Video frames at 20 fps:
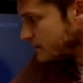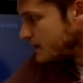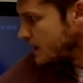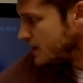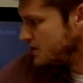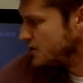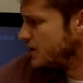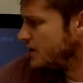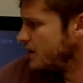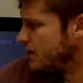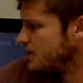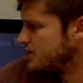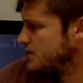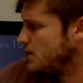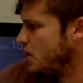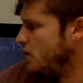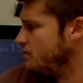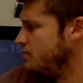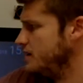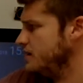You can also
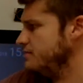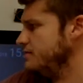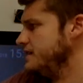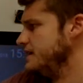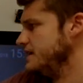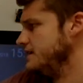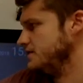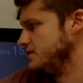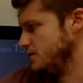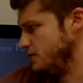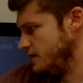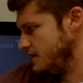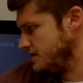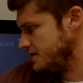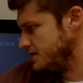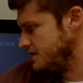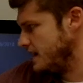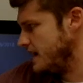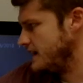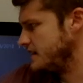open up things, so here's
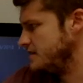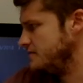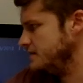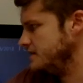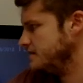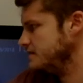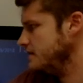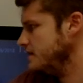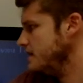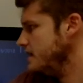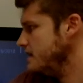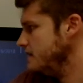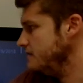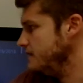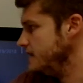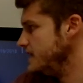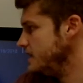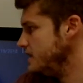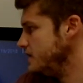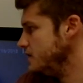documents,
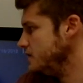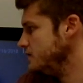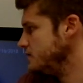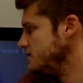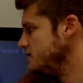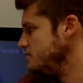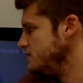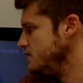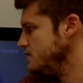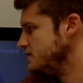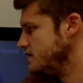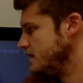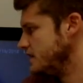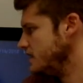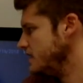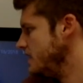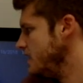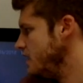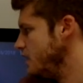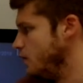videos,
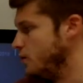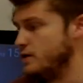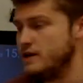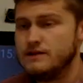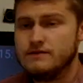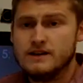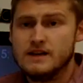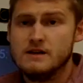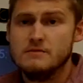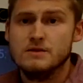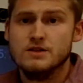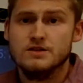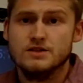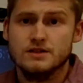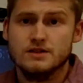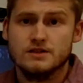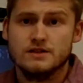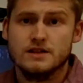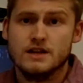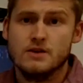music, or even
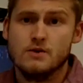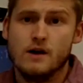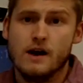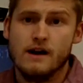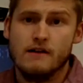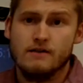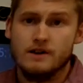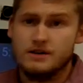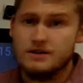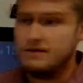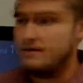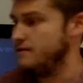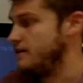images that you have on your